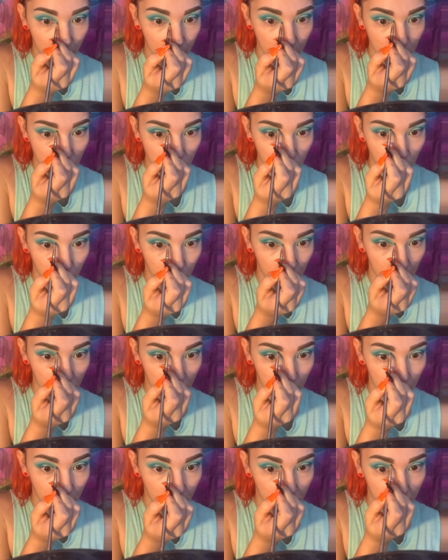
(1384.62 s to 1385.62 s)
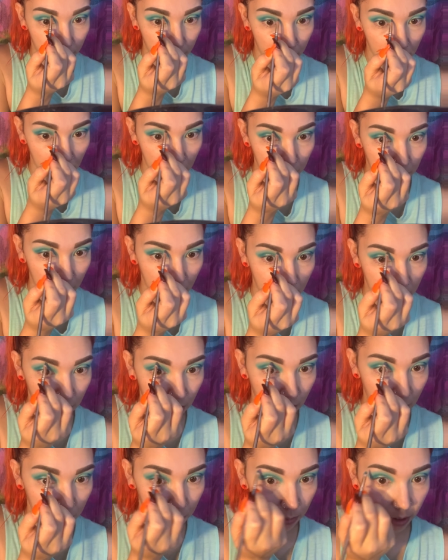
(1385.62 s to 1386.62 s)
here showing love, anybody that
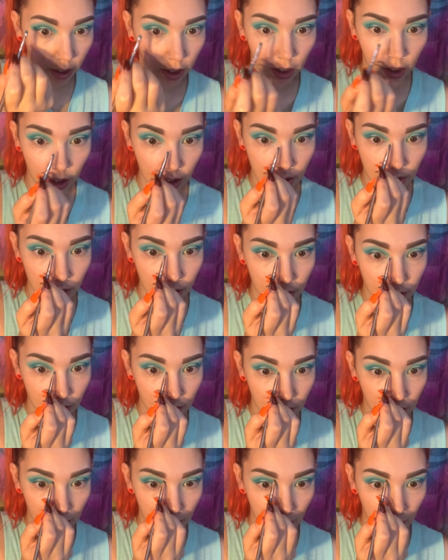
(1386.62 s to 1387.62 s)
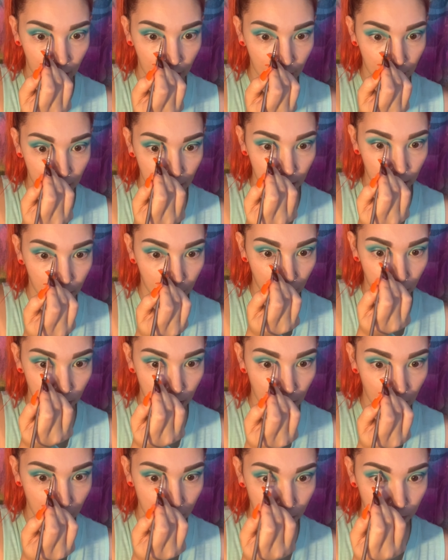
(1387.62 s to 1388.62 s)
I'm like, that, you know,
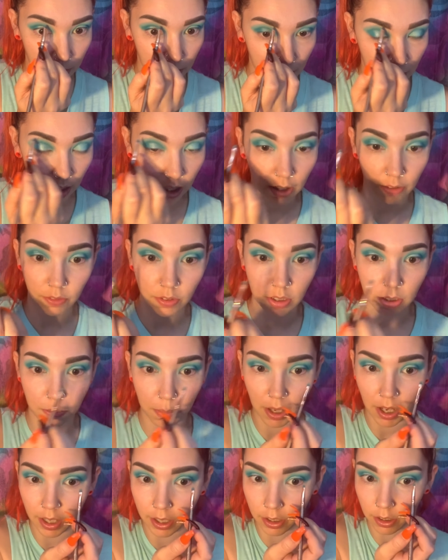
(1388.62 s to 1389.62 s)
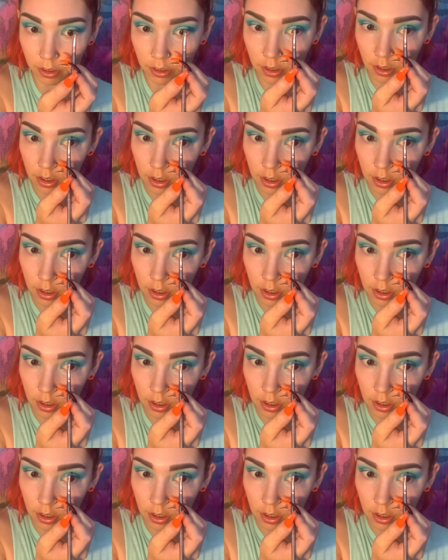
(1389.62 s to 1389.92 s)
tells me that I've inspired.